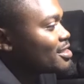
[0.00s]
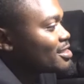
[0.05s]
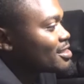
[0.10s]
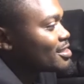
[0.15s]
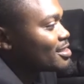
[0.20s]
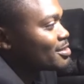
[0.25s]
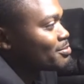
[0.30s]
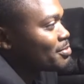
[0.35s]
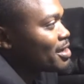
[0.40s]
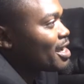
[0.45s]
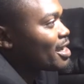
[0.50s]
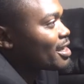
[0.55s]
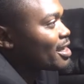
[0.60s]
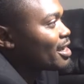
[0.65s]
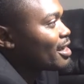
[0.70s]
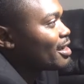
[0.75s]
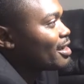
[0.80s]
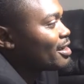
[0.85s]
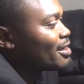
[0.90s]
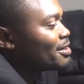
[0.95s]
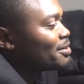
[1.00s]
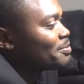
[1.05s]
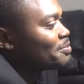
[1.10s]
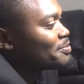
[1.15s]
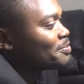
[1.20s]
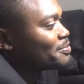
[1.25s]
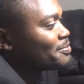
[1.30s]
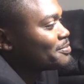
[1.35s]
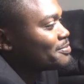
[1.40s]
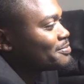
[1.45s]
this is my game.
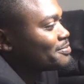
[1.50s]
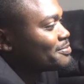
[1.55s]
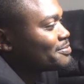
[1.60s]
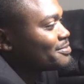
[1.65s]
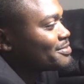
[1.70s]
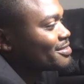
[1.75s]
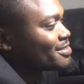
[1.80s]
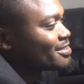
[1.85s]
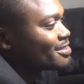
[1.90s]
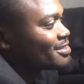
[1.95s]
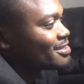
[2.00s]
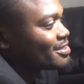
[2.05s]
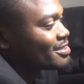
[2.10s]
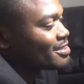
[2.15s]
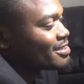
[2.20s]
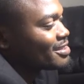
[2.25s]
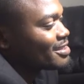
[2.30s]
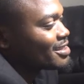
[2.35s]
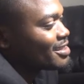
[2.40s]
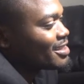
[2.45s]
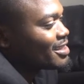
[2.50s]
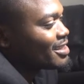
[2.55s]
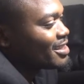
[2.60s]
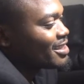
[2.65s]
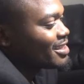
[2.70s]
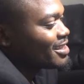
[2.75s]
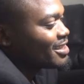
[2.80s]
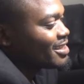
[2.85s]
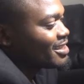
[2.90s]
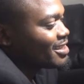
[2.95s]

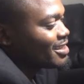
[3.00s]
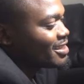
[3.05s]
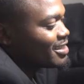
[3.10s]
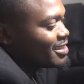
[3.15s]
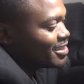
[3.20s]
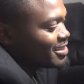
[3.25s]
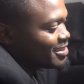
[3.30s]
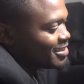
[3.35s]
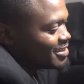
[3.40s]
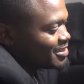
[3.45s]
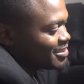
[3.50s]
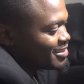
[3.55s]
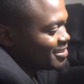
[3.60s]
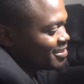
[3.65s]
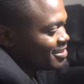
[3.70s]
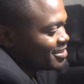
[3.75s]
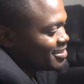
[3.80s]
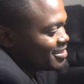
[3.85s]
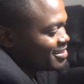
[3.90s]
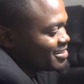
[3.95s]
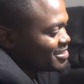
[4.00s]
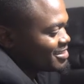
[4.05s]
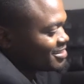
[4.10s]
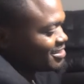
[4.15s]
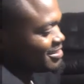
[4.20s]
Nah. He's